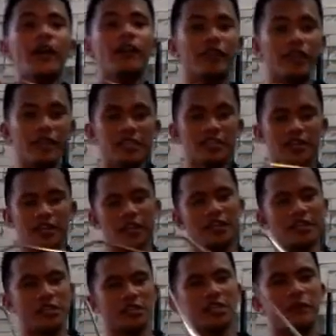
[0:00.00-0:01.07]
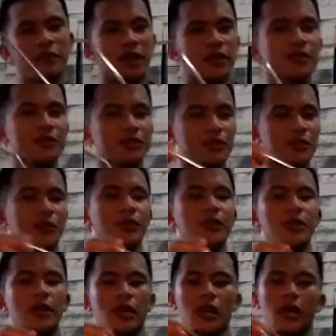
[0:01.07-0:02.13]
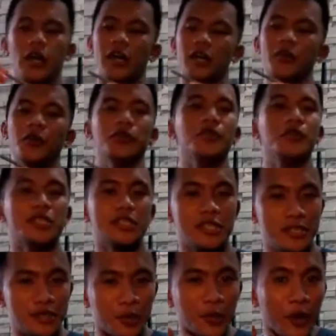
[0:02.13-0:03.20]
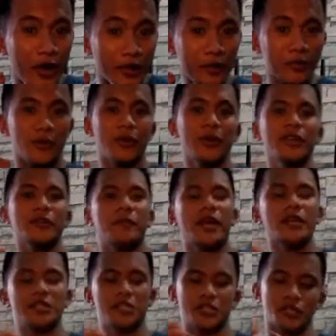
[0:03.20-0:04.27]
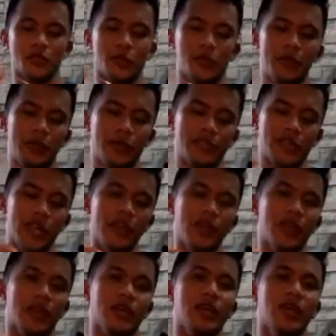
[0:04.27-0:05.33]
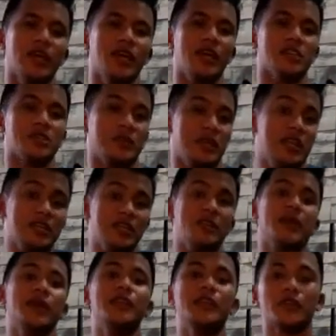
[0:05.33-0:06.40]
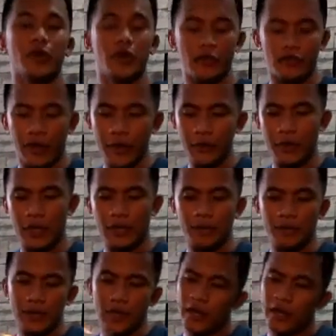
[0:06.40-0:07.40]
I have this. This is a metal straw. I don't use straw anymore, the plastic straw, because I think it's really degrading to our environment.